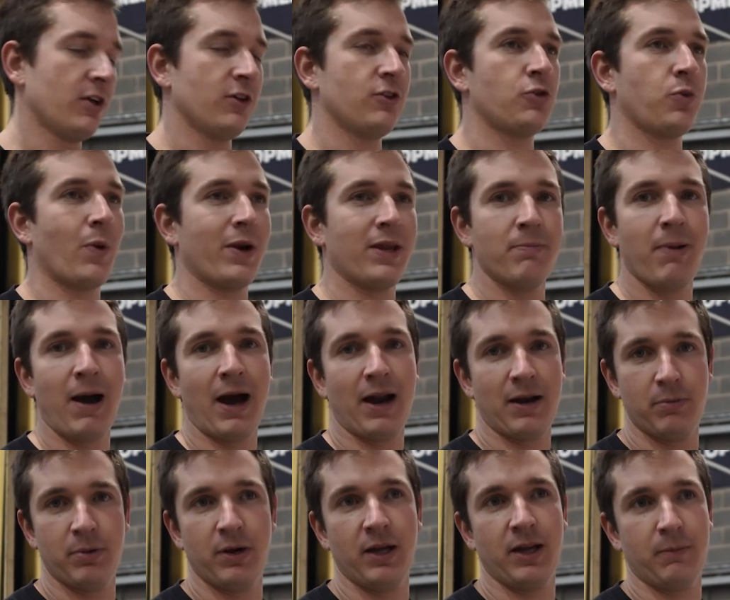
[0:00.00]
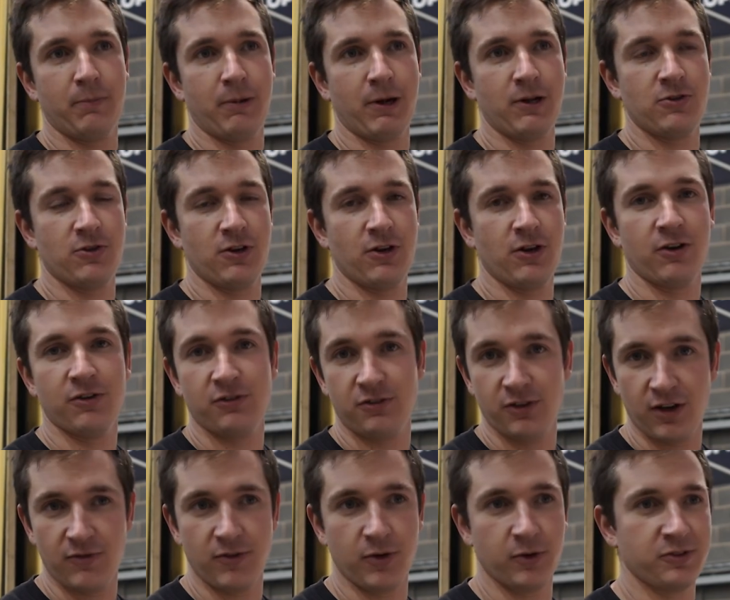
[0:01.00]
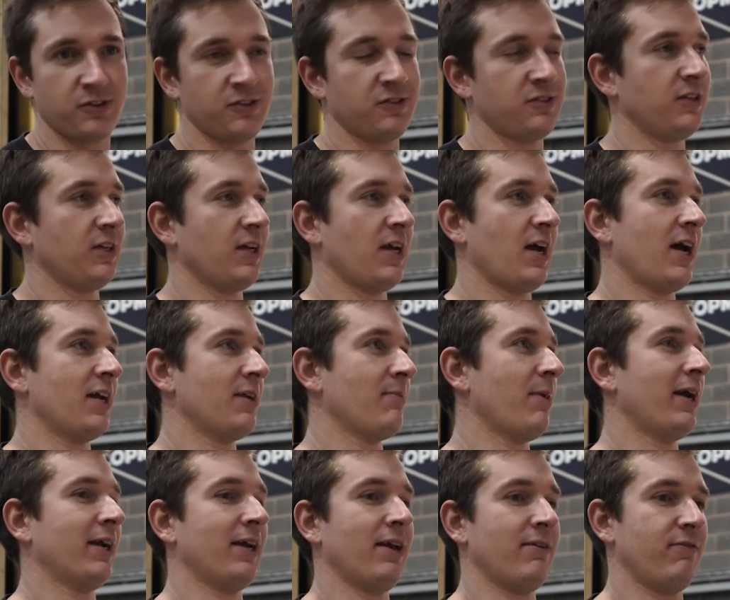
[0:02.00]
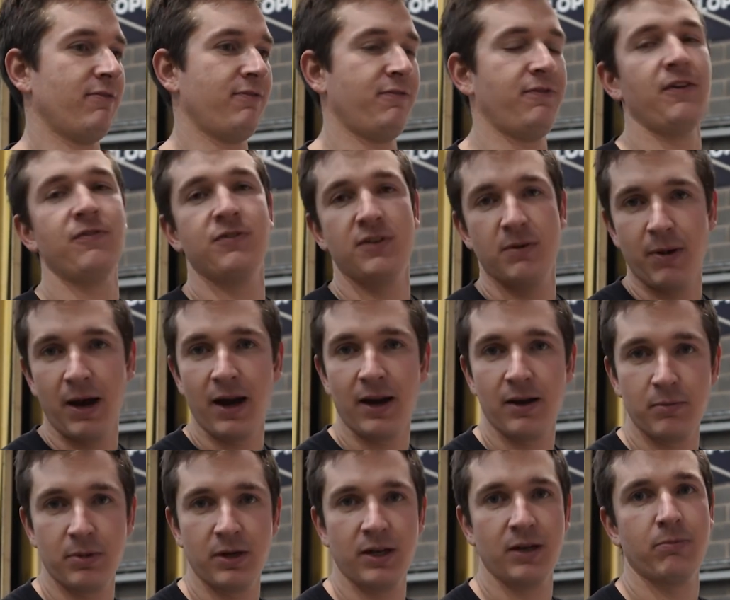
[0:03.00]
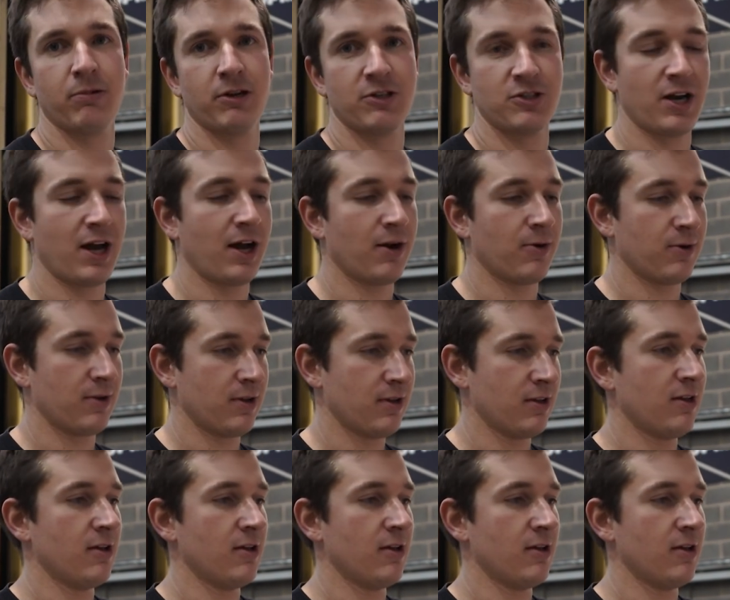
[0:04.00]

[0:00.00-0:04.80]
20 bar of brake pressure in on a servo-assisted car, you might get 50 bar of brake pressure out.